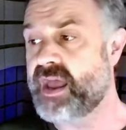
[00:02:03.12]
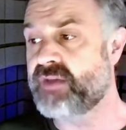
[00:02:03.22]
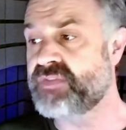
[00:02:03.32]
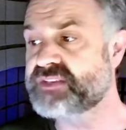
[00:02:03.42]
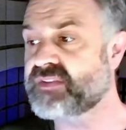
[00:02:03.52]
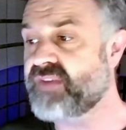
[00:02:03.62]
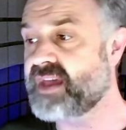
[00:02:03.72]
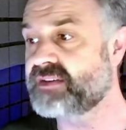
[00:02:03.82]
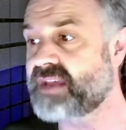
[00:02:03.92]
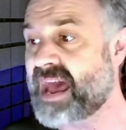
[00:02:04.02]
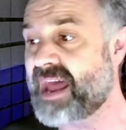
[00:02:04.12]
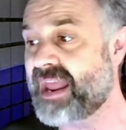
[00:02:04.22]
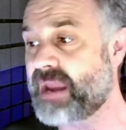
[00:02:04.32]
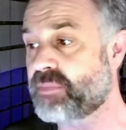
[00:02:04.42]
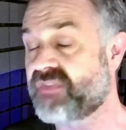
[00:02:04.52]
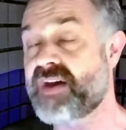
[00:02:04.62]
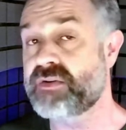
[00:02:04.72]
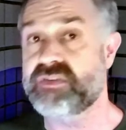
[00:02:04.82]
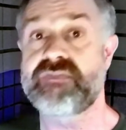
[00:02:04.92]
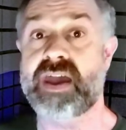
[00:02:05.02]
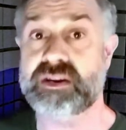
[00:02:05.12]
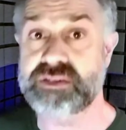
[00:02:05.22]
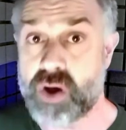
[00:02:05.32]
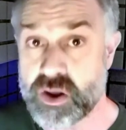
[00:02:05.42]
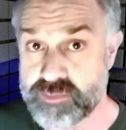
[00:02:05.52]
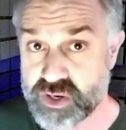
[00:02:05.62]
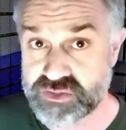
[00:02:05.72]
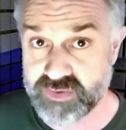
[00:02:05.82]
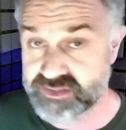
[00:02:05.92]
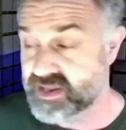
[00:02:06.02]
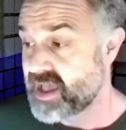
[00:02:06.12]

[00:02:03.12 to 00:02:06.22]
and this event had a profound effect on Boschwitz.